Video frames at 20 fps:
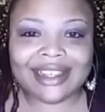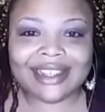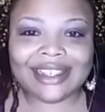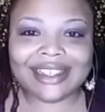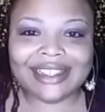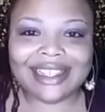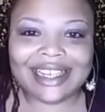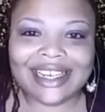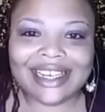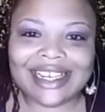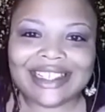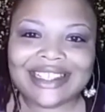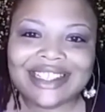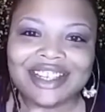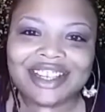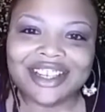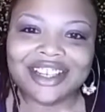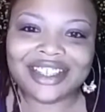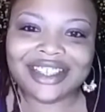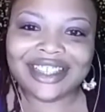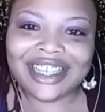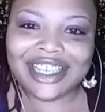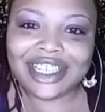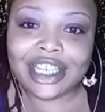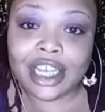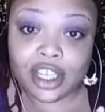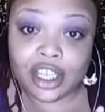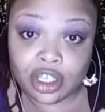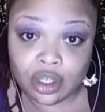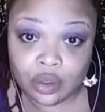then that's another thing
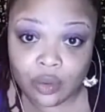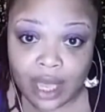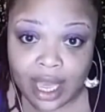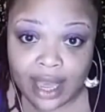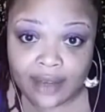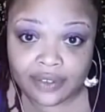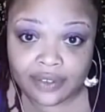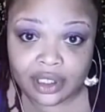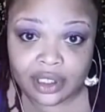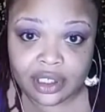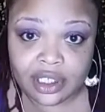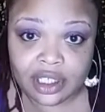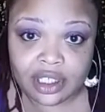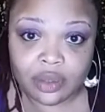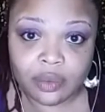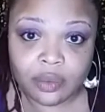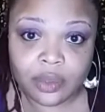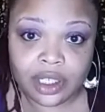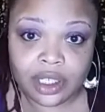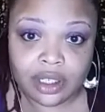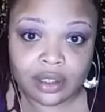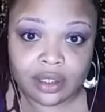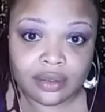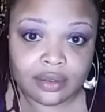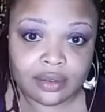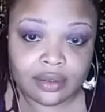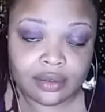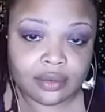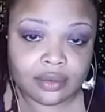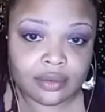that you have to deal
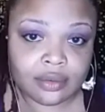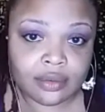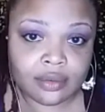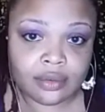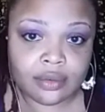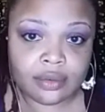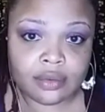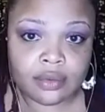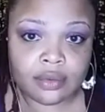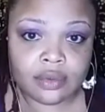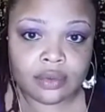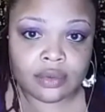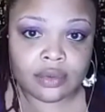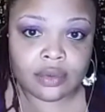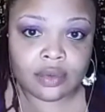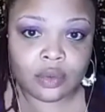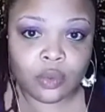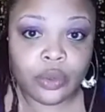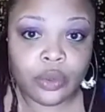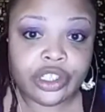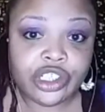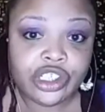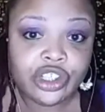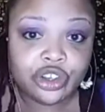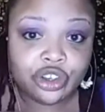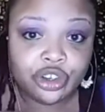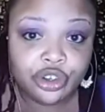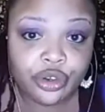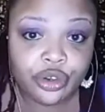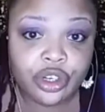with
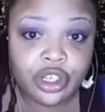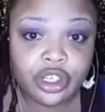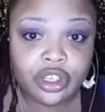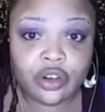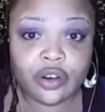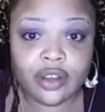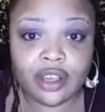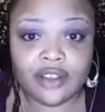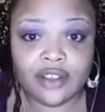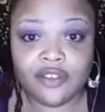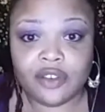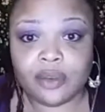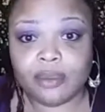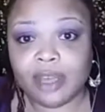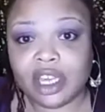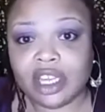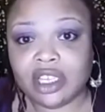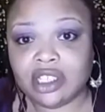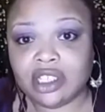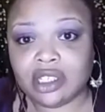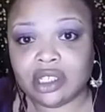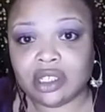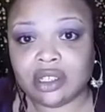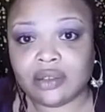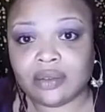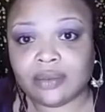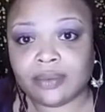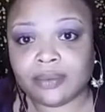securing your information